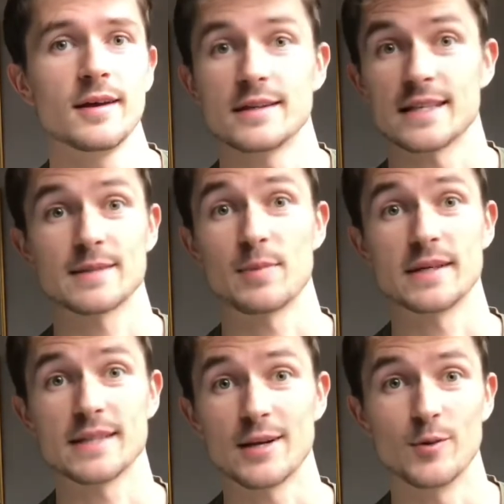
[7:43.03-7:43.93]
because that's
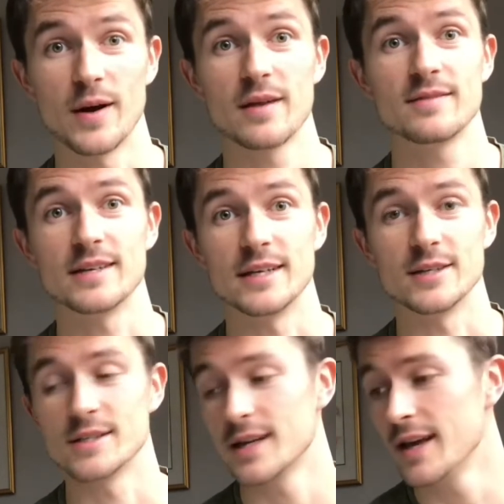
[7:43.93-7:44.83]
basically all my other
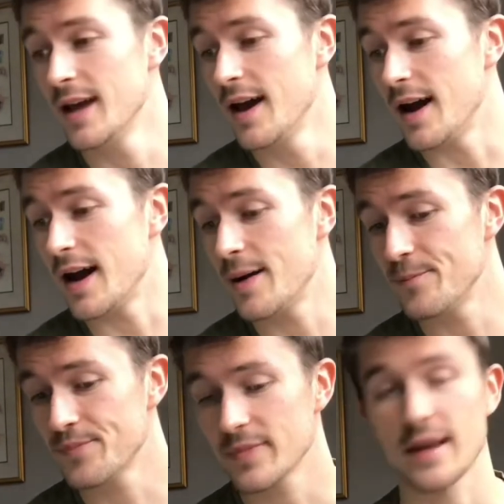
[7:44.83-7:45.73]
videos.
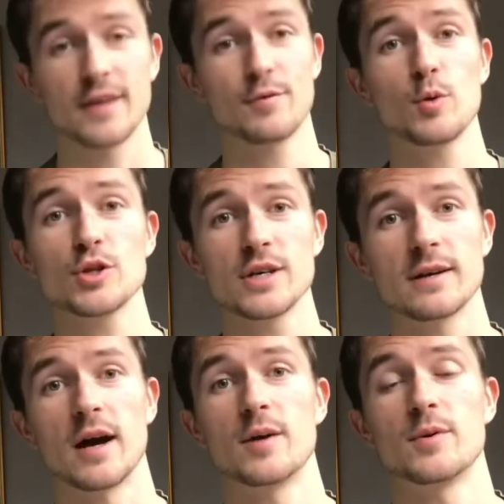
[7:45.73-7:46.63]
Thank you for
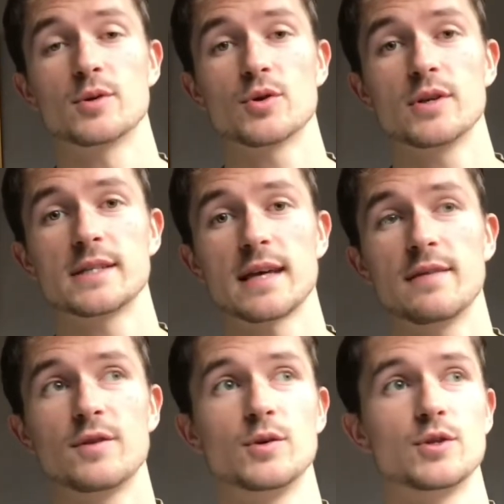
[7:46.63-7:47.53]
watching. I hope you enjoyed.
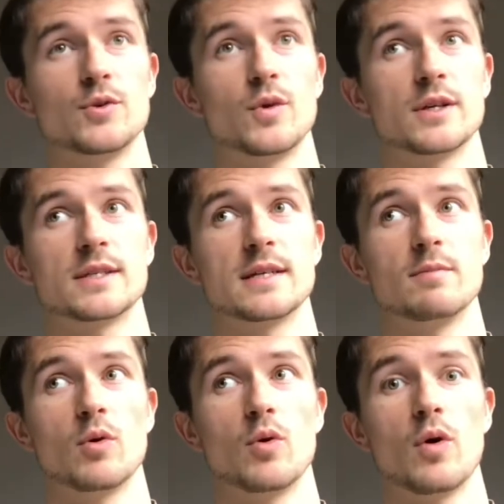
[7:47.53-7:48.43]
If you do want to see
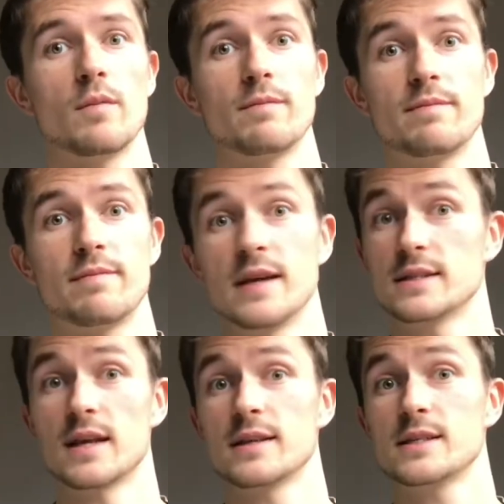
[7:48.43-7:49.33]
more
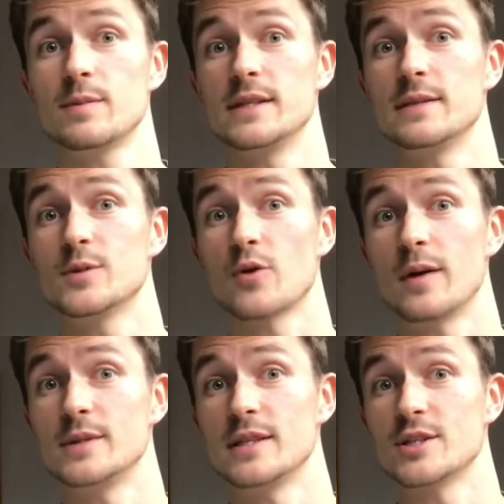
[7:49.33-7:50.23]
things like this, please
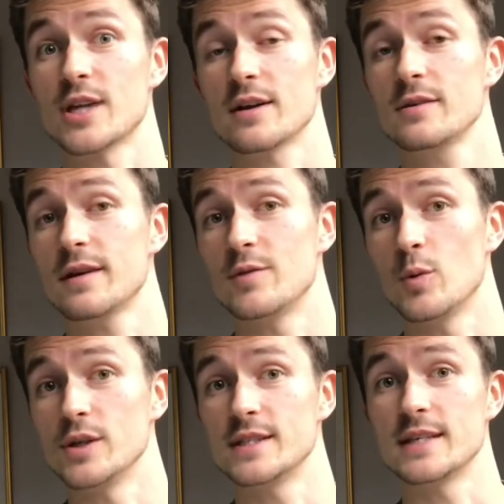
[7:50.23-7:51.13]
subscribe to this channel. If you
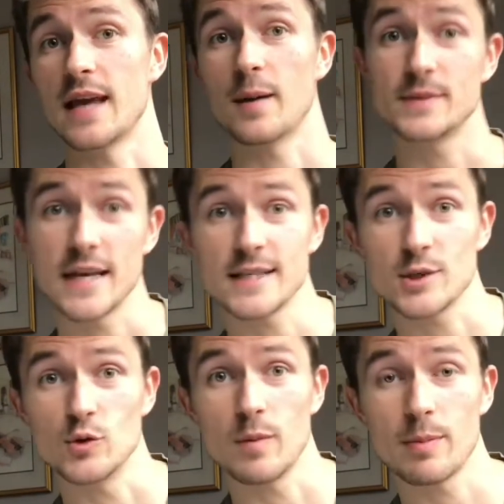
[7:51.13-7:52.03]
want to see updates
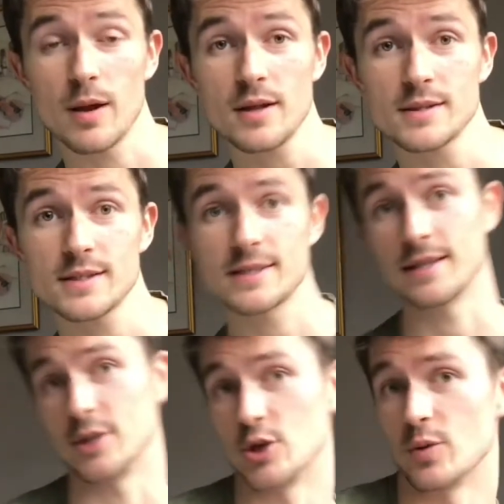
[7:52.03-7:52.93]
on all my plants, see
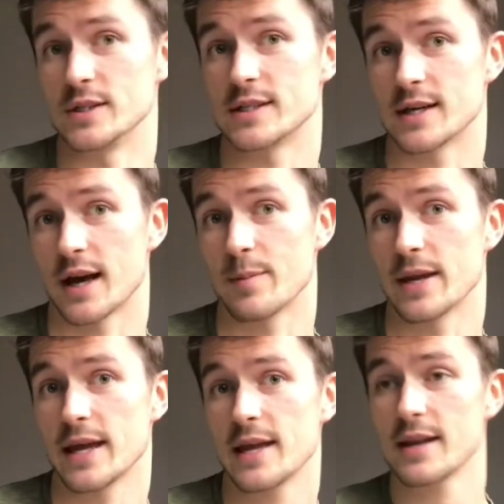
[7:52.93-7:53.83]
the new ones that are
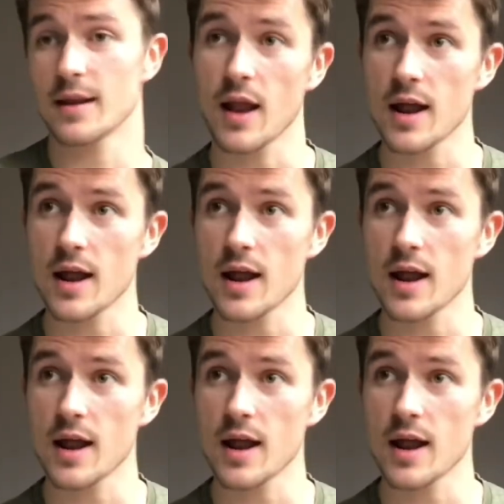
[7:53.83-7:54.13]
coming in,